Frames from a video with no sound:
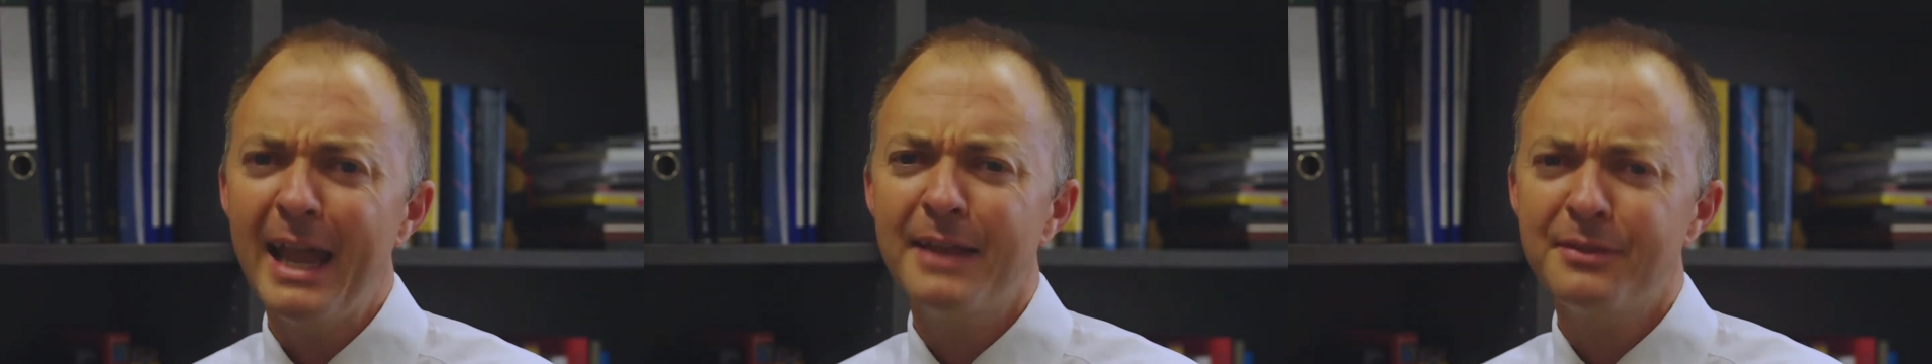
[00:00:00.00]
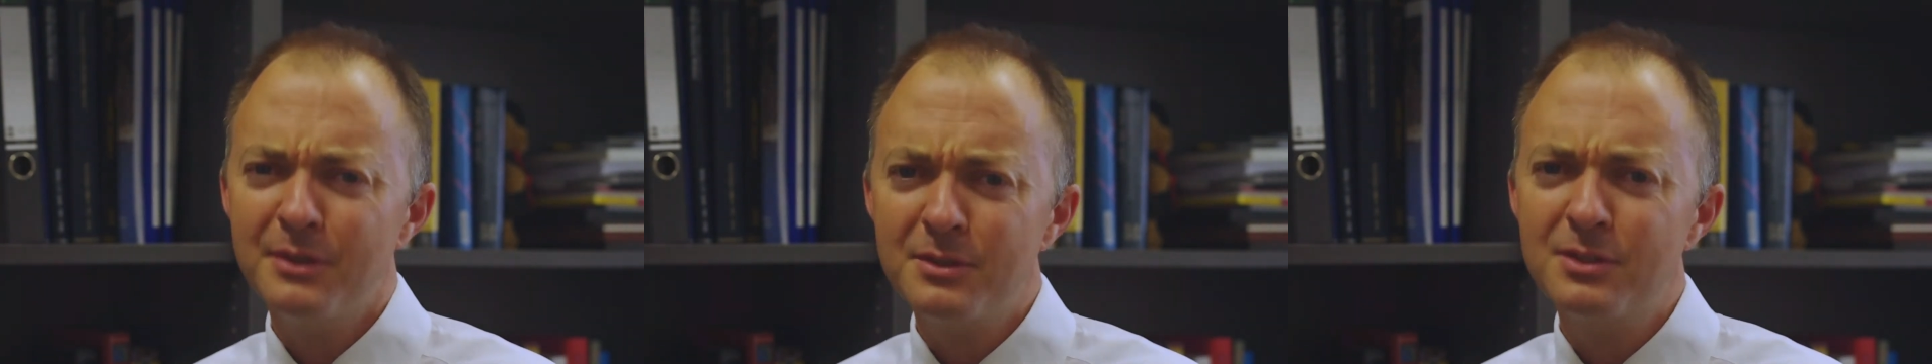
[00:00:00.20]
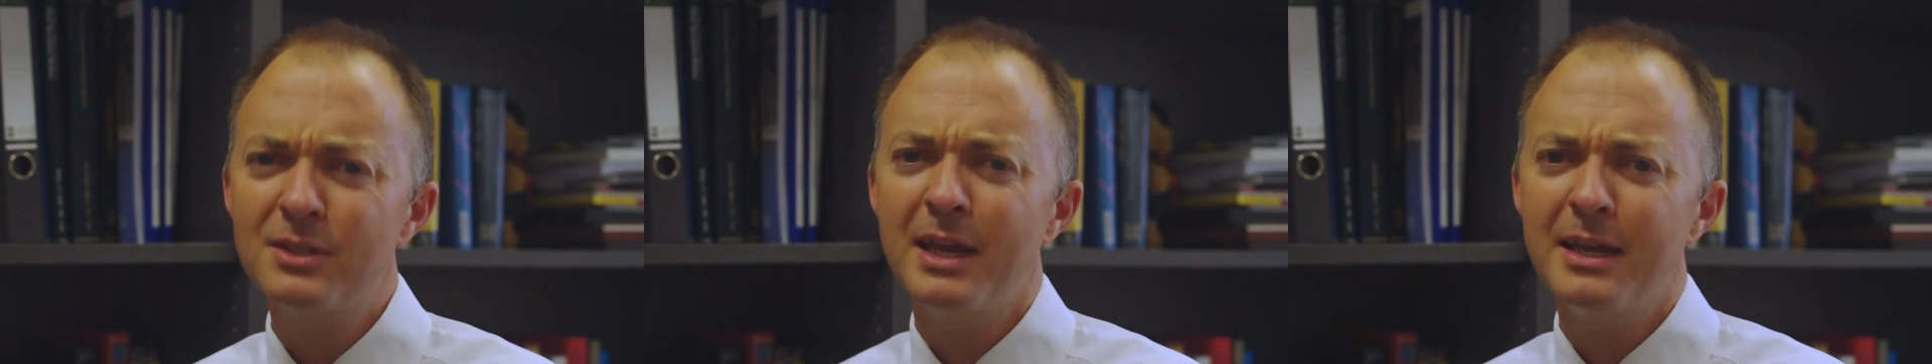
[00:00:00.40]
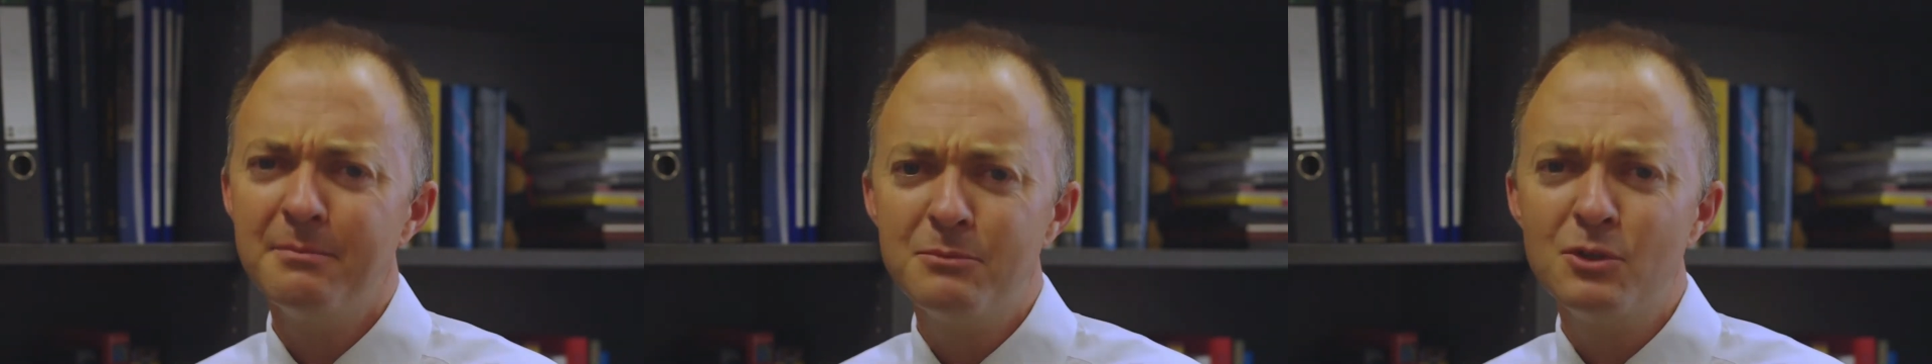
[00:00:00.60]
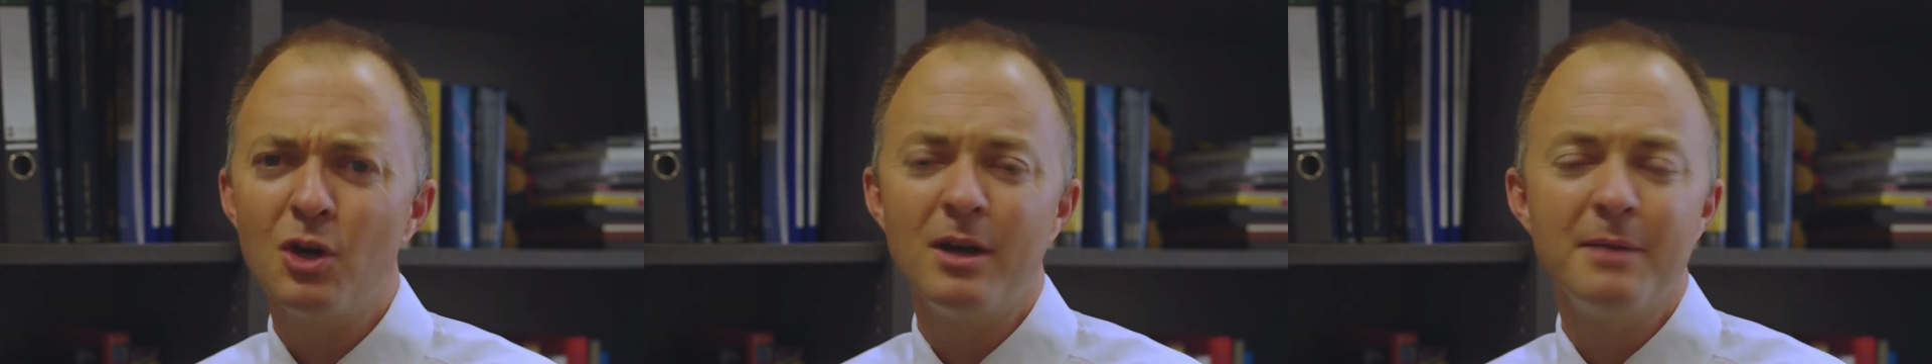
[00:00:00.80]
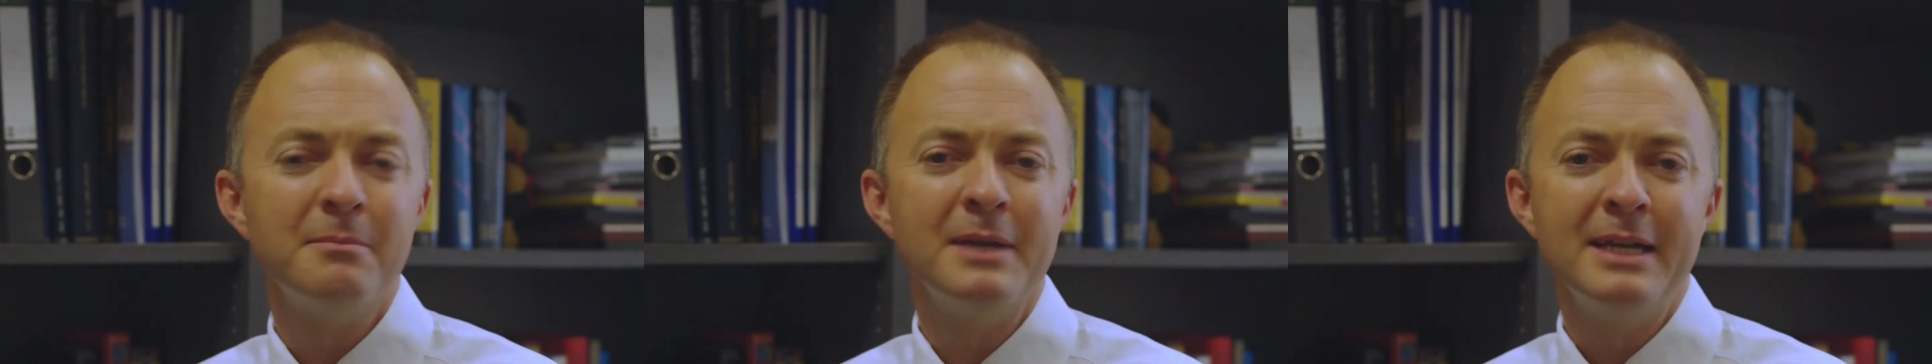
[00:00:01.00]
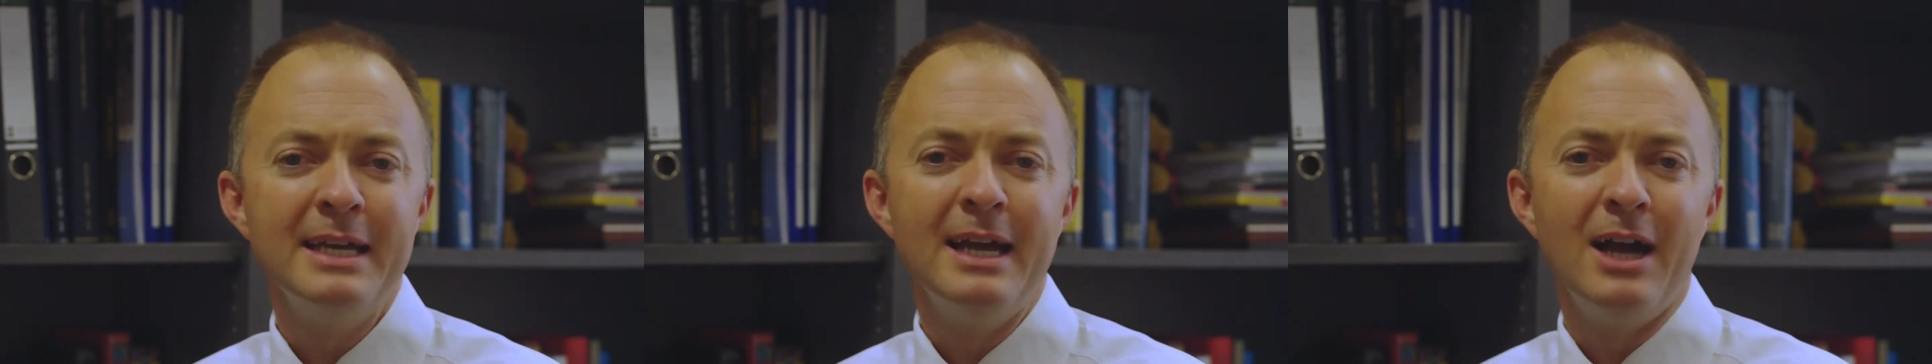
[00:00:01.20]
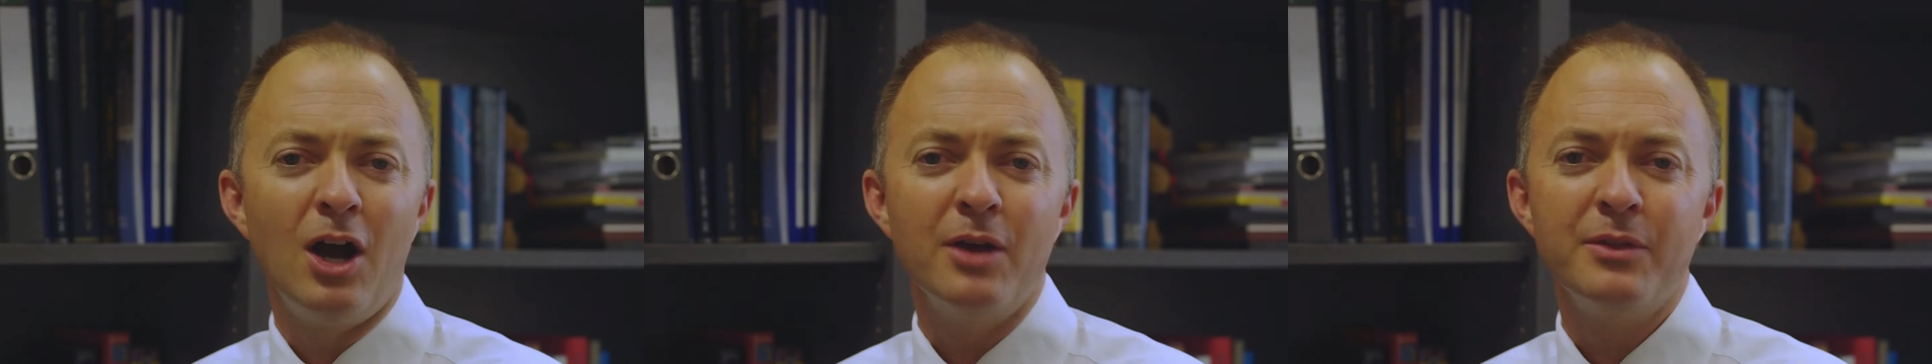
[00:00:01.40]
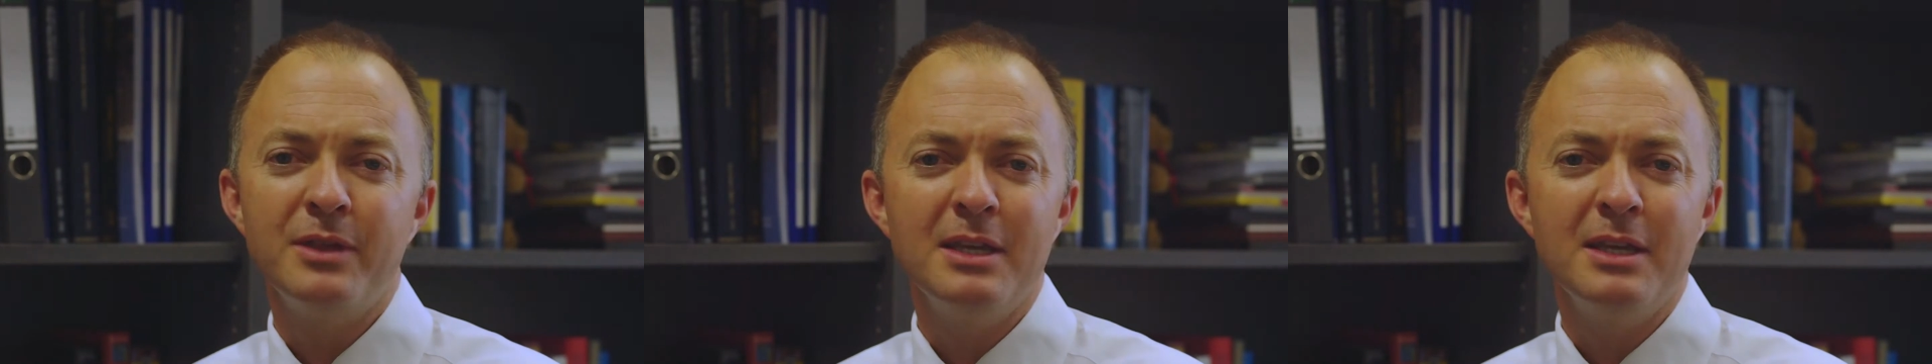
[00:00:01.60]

At the same time, I